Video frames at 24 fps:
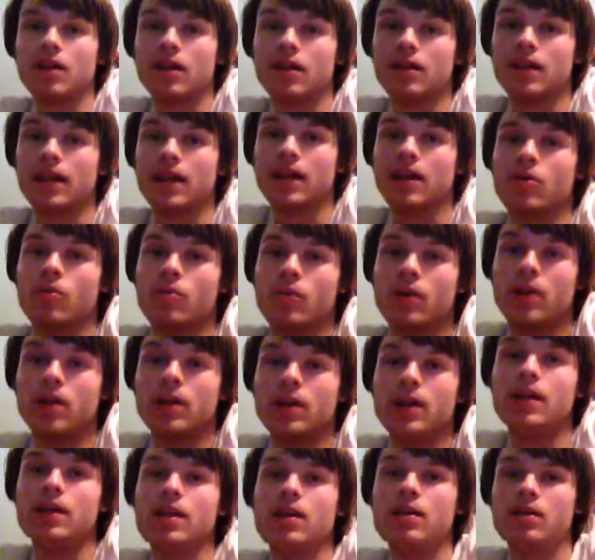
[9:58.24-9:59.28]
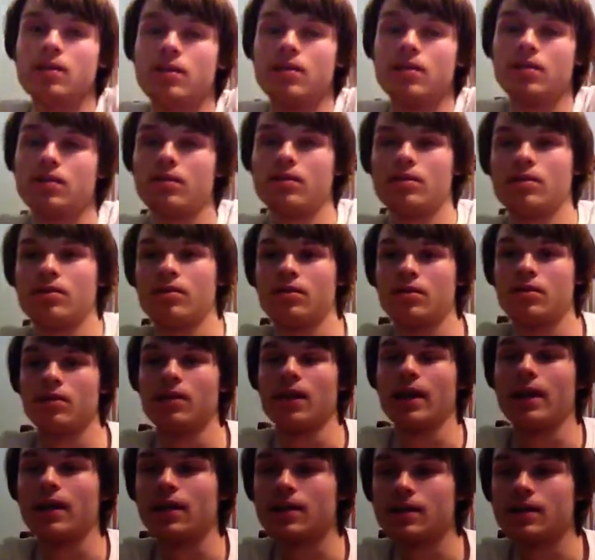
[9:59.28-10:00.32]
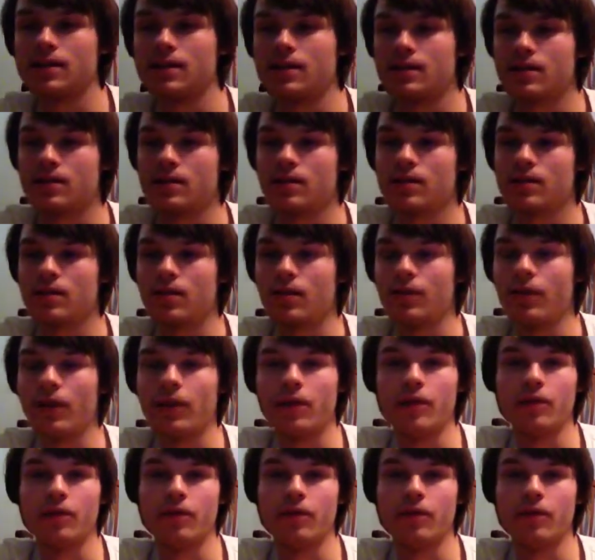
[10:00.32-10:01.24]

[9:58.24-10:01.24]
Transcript: like a really, like it's very